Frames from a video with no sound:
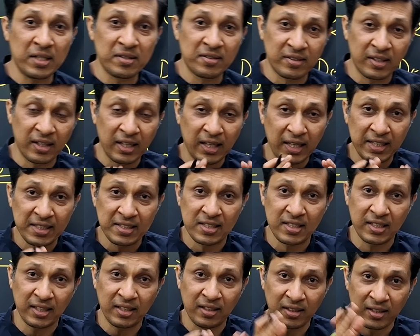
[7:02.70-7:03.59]
is
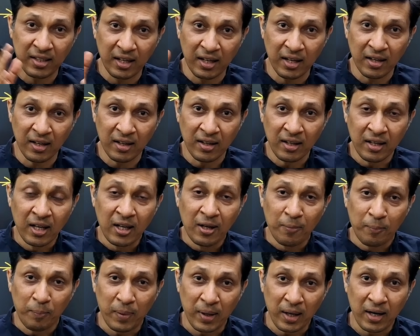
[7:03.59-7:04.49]
released in the
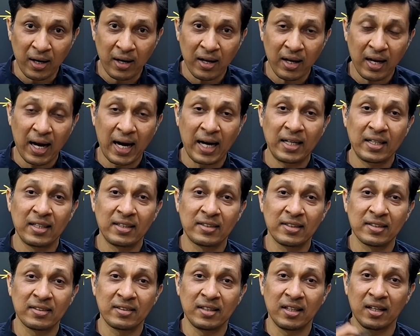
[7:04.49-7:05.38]
blood, and
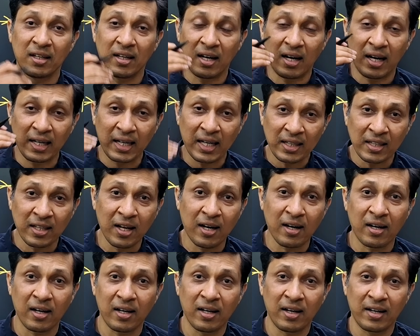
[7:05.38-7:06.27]
this is the
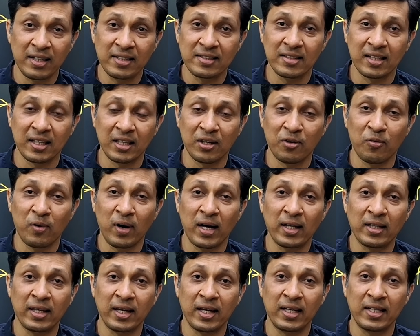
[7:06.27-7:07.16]
another reason
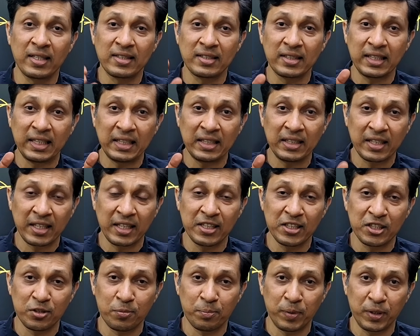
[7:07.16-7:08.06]
why there is
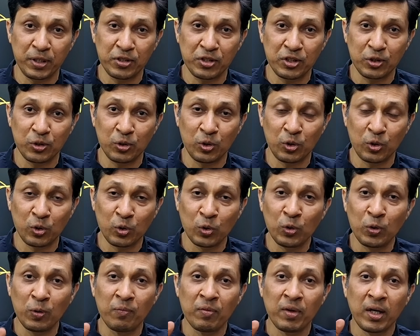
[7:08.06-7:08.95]
increased
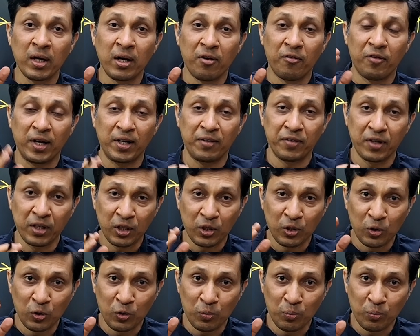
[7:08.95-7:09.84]
pCO2 when we
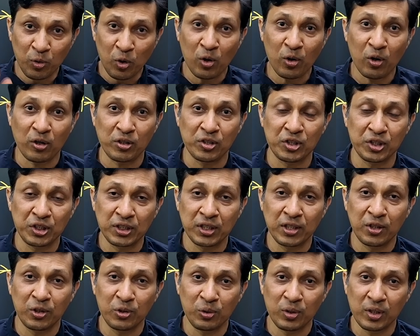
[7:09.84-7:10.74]
give more
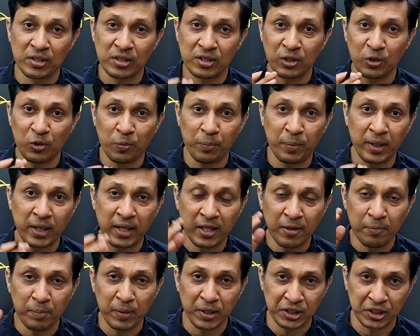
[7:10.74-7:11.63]
oxygen to the
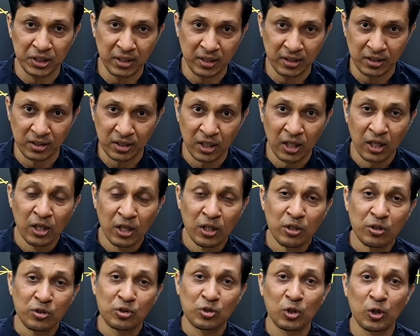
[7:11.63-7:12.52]
COPD patients.
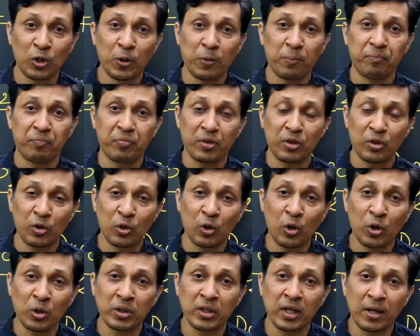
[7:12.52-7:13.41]
So,
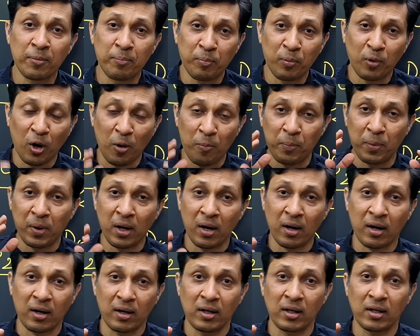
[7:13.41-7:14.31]
though the
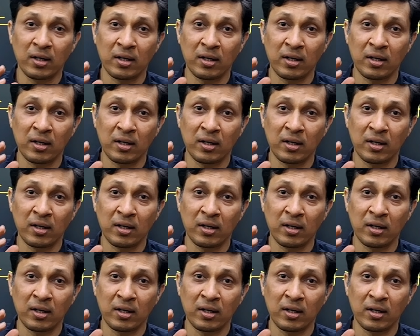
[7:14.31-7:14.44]
proper